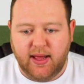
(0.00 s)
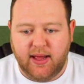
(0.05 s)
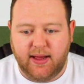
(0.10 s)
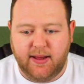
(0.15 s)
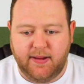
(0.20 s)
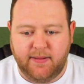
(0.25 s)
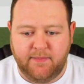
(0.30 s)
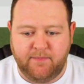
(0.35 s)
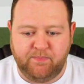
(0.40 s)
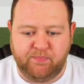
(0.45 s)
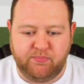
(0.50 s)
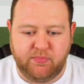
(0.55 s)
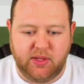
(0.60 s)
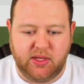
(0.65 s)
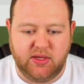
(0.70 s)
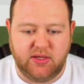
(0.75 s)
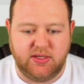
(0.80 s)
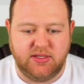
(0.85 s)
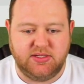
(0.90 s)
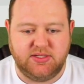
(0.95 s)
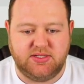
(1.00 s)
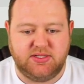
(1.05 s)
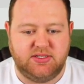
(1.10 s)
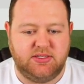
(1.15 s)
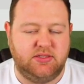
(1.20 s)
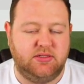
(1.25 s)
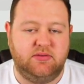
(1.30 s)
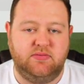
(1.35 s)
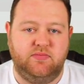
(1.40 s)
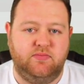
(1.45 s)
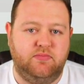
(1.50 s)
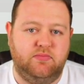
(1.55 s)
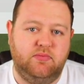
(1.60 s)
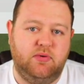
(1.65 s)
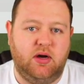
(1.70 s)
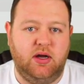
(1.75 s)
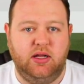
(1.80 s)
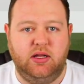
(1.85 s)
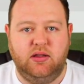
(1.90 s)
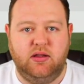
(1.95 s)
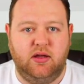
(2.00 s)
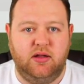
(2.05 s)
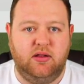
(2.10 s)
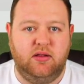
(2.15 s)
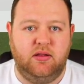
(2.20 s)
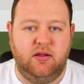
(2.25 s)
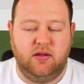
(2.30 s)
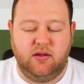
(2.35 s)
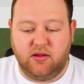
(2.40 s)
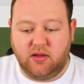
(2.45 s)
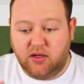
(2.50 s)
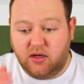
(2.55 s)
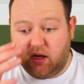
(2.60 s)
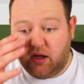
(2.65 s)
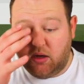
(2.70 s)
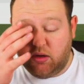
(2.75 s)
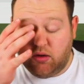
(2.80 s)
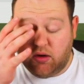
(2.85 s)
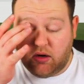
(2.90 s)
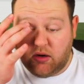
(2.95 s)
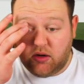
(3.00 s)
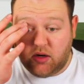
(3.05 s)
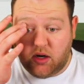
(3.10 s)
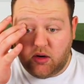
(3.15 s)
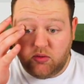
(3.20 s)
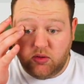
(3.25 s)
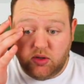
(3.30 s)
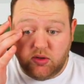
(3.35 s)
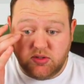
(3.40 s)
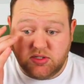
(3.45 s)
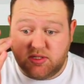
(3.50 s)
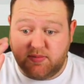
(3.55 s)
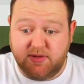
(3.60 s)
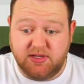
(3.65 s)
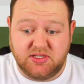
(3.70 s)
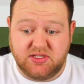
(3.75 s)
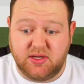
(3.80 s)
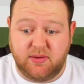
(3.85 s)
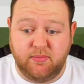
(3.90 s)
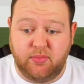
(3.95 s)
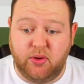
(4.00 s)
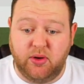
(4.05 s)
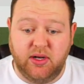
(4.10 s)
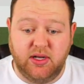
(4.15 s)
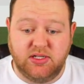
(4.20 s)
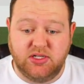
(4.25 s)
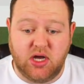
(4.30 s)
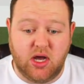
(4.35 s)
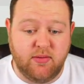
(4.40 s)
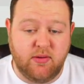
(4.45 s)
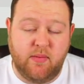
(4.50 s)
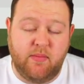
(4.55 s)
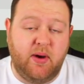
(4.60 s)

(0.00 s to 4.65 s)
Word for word: because you know, I'll use them at some point in time.